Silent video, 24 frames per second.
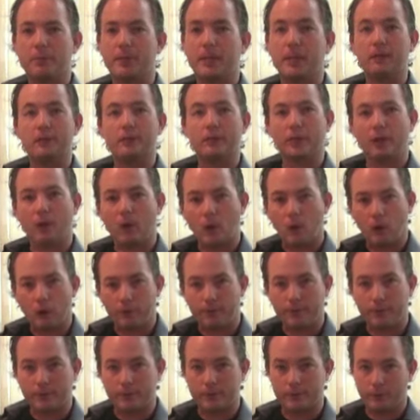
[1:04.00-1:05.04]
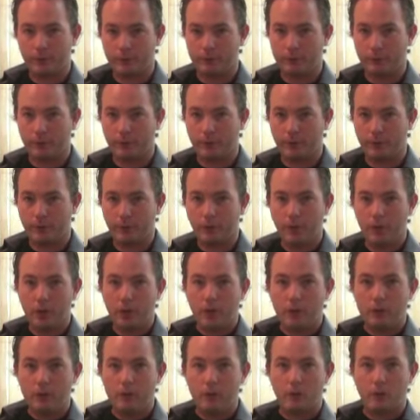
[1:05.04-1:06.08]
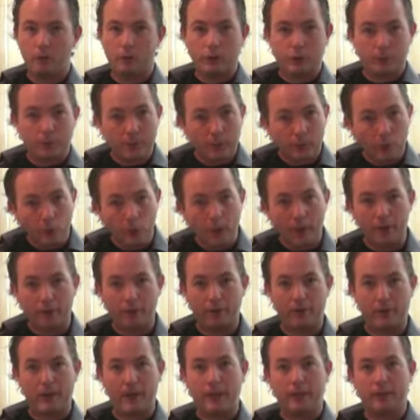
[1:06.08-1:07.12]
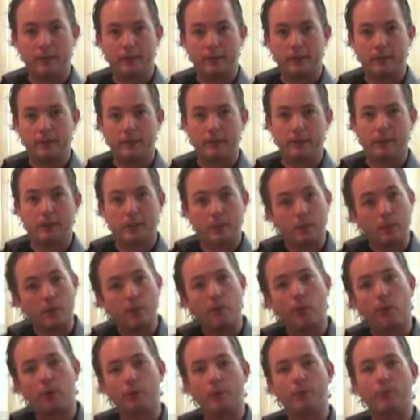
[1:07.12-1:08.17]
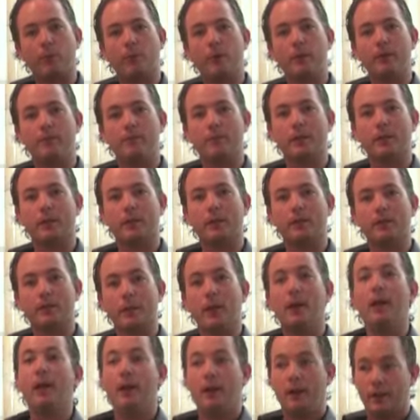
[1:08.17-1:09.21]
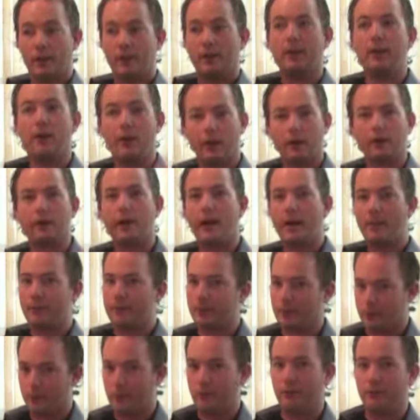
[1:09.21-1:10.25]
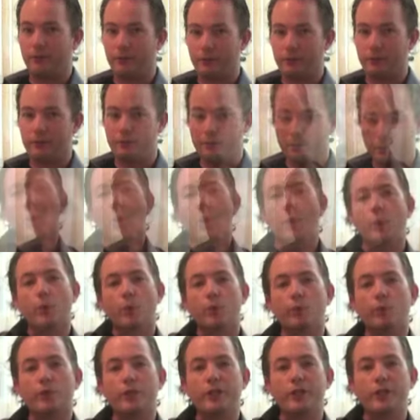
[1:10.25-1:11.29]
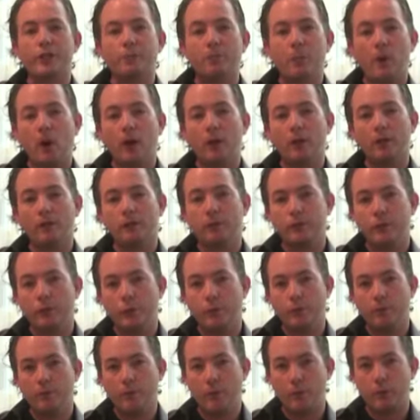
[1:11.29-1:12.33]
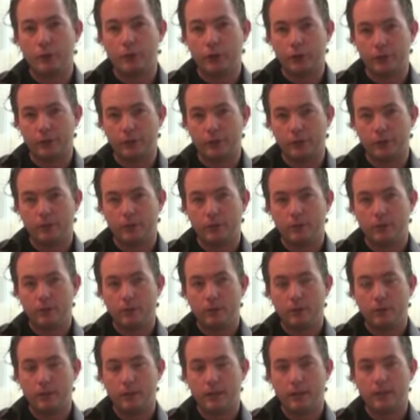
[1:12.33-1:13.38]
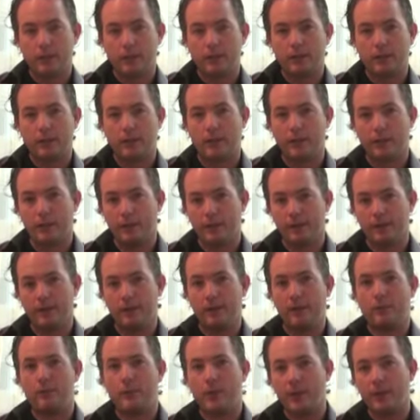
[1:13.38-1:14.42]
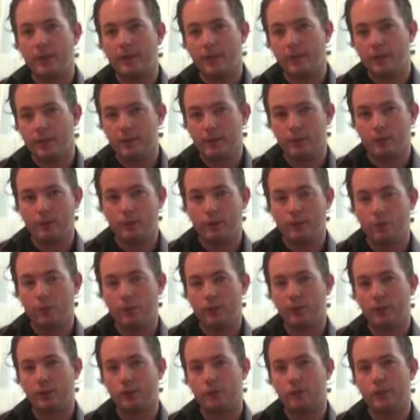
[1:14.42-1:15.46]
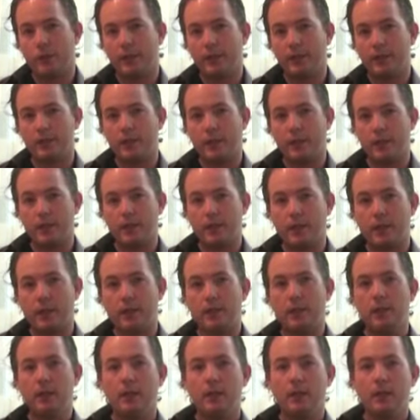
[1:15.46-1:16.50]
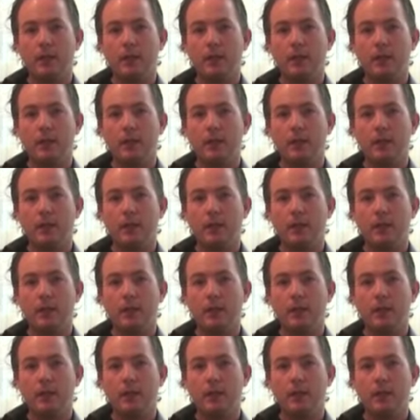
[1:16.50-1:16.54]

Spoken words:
potentially harm themselves with. So just be aware of that. It's an important point because they are grabbing stuff. Responds to emotion. And I think by this, what they're trying to say is that